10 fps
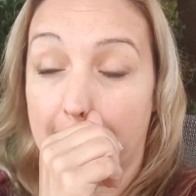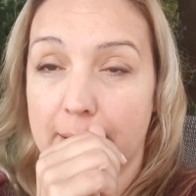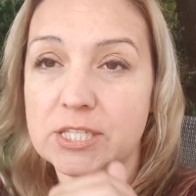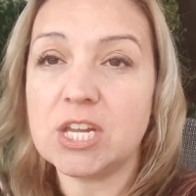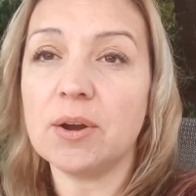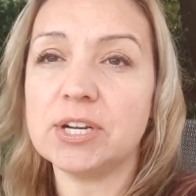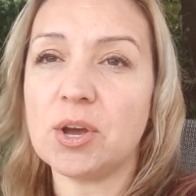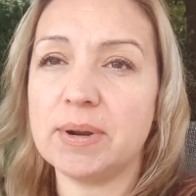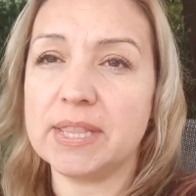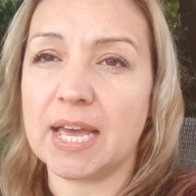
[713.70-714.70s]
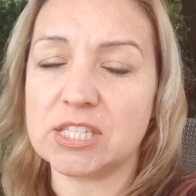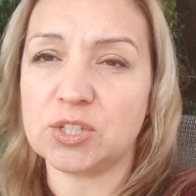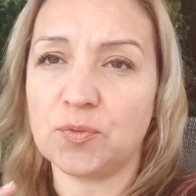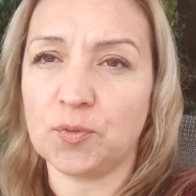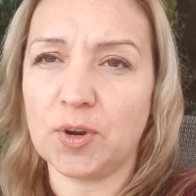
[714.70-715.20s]
serotonin
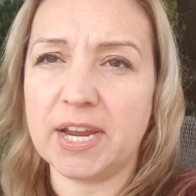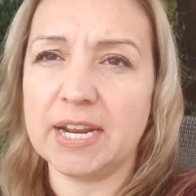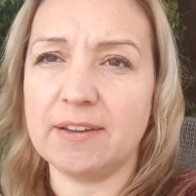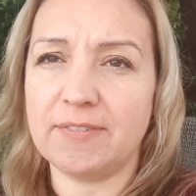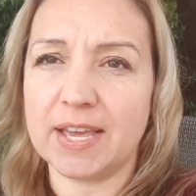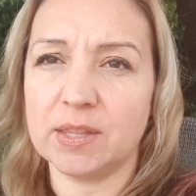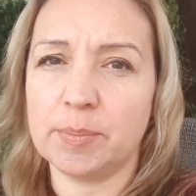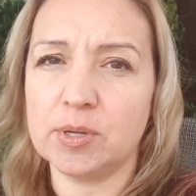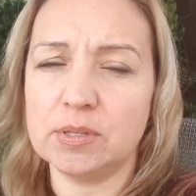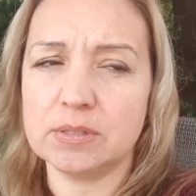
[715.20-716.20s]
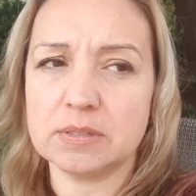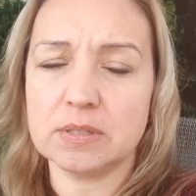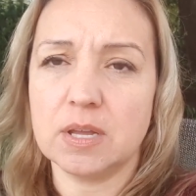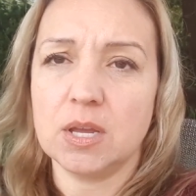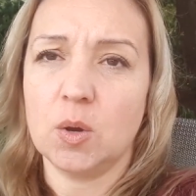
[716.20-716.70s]
that's free and available,
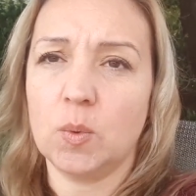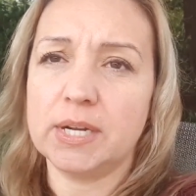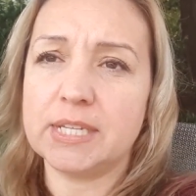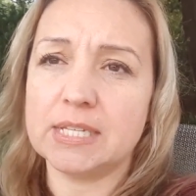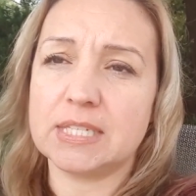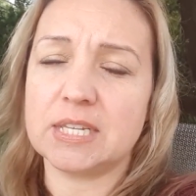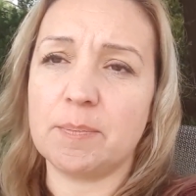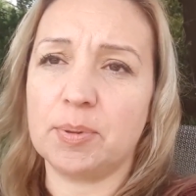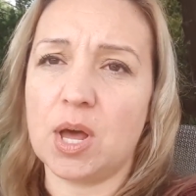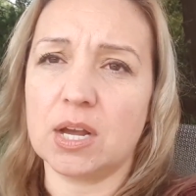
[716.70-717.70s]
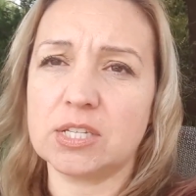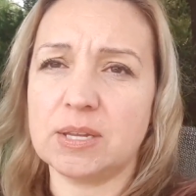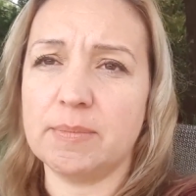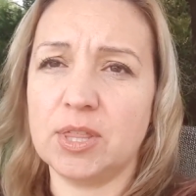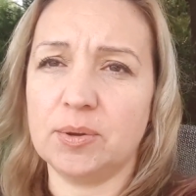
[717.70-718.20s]
what it does is it blocks
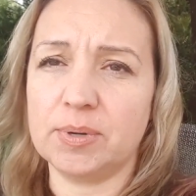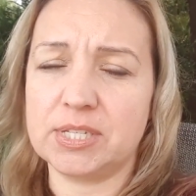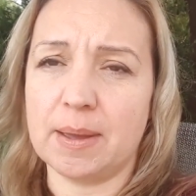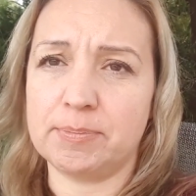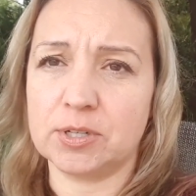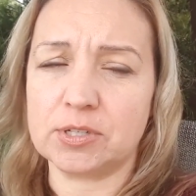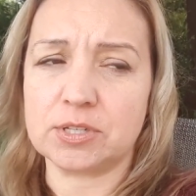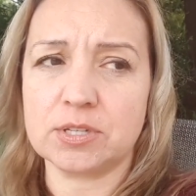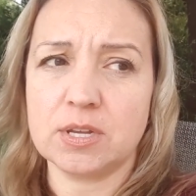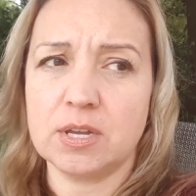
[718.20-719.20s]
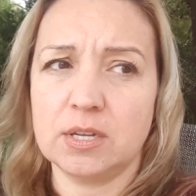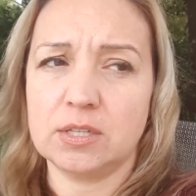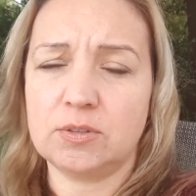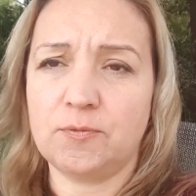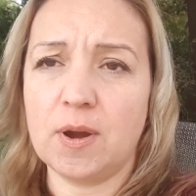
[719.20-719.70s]
some of the receptors
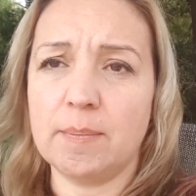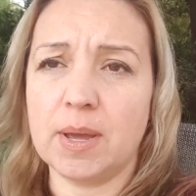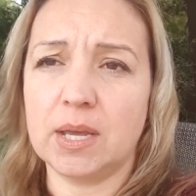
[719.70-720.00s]
from